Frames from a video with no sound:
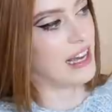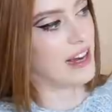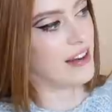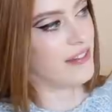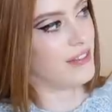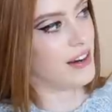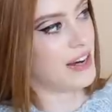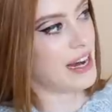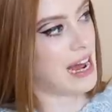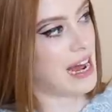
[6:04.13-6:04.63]
So
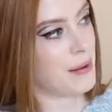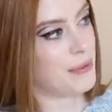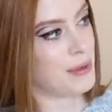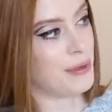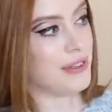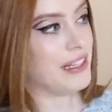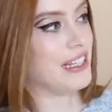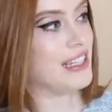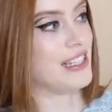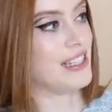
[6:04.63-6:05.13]
yeah, very
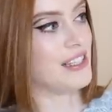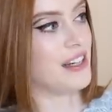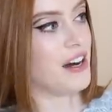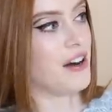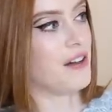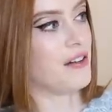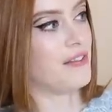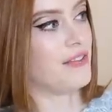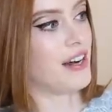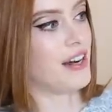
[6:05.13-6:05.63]
happy with this
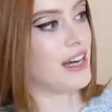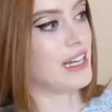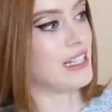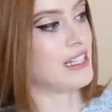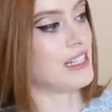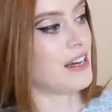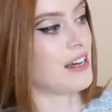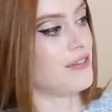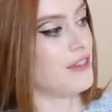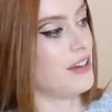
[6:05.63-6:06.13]
Zara
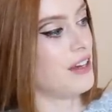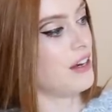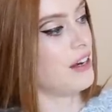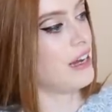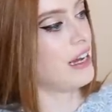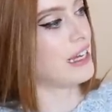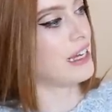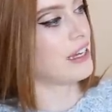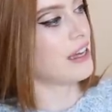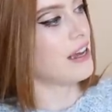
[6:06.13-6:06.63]
find. I feel
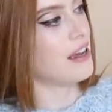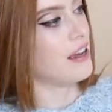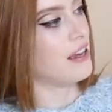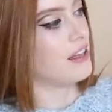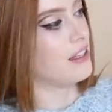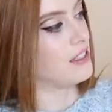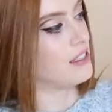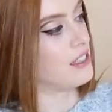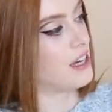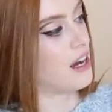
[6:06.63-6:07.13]
like
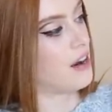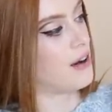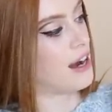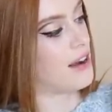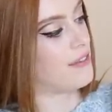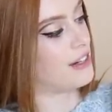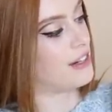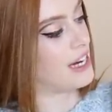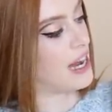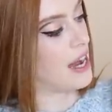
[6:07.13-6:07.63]

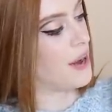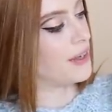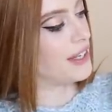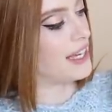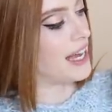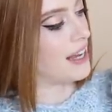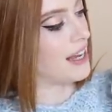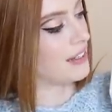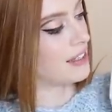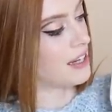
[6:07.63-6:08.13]
Zara every now
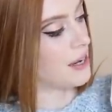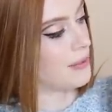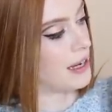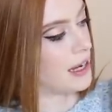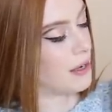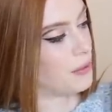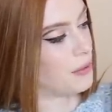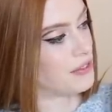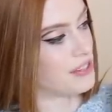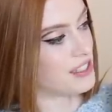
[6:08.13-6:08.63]
and then come
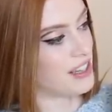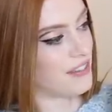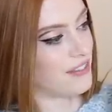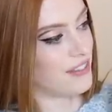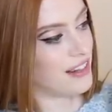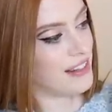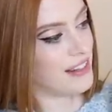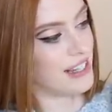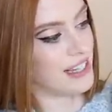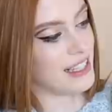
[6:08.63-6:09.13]
out with
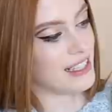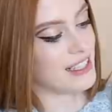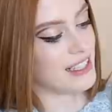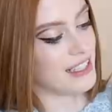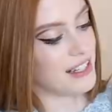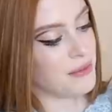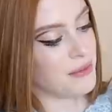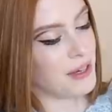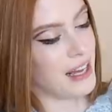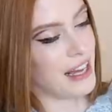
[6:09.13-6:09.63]
stuff like
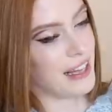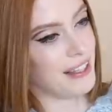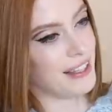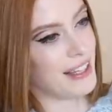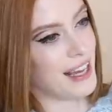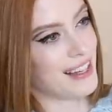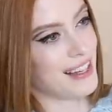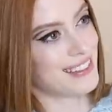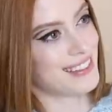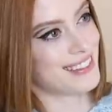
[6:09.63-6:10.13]
this and I'm like,
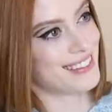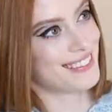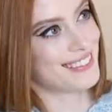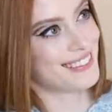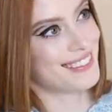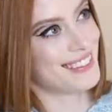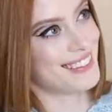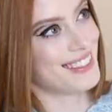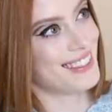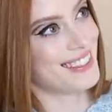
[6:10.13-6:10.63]
yes.
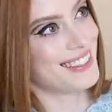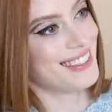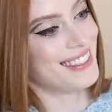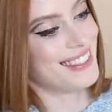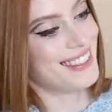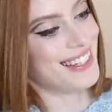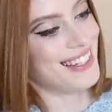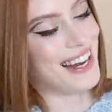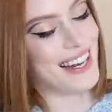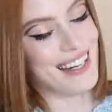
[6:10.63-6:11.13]

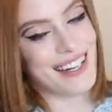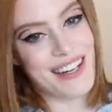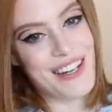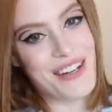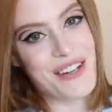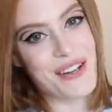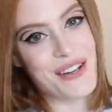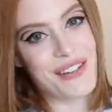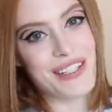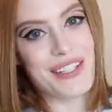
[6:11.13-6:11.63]
And I
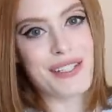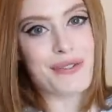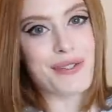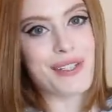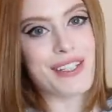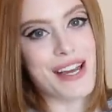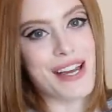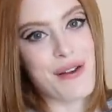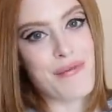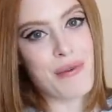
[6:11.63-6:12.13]
know this
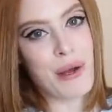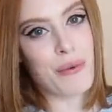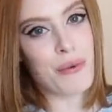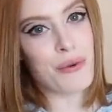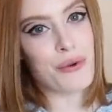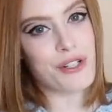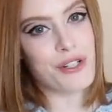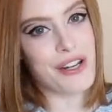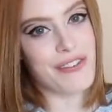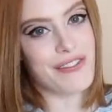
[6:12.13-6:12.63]
will stay in my
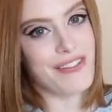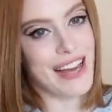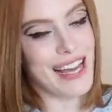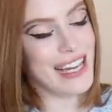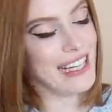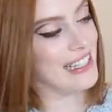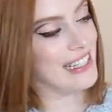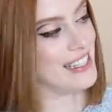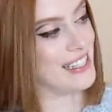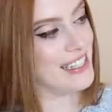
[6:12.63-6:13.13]
wardrobe for
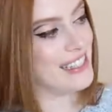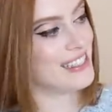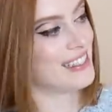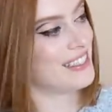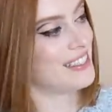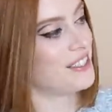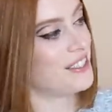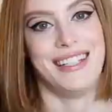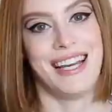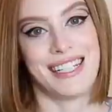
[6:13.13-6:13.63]
ages.
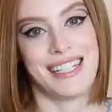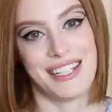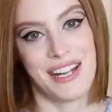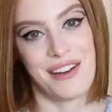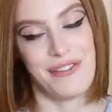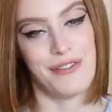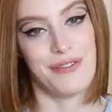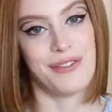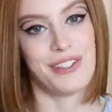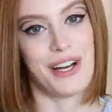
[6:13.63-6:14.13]
Next
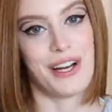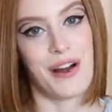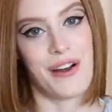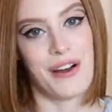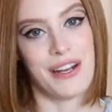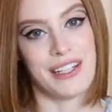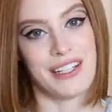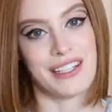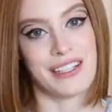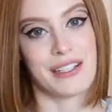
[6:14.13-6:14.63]
up from
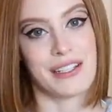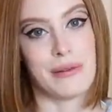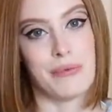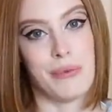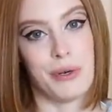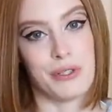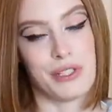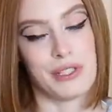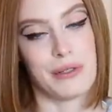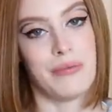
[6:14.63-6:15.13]
Zara, this
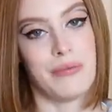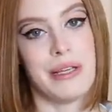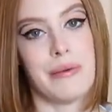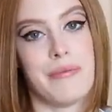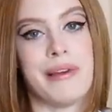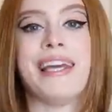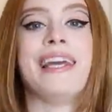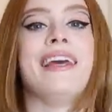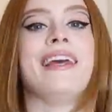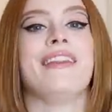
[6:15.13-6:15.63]
could
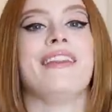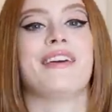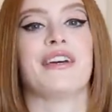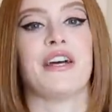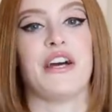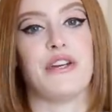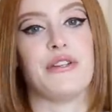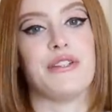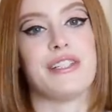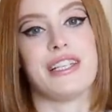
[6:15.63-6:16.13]
possibly be the
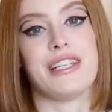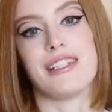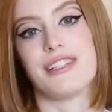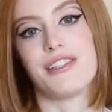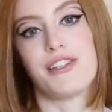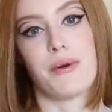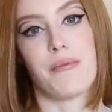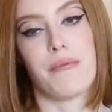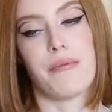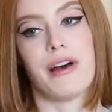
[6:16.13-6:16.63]

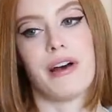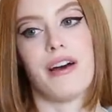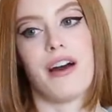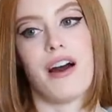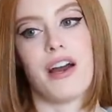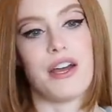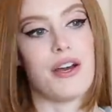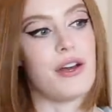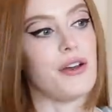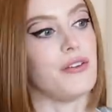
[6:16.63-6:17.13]
coziest
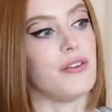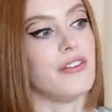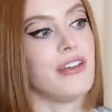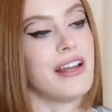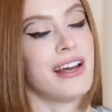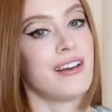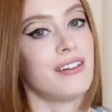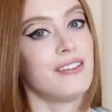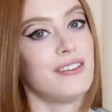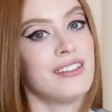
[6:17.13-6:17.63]
jumper I
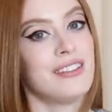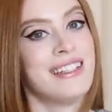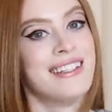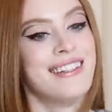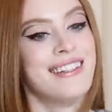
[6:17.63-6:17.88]
own now.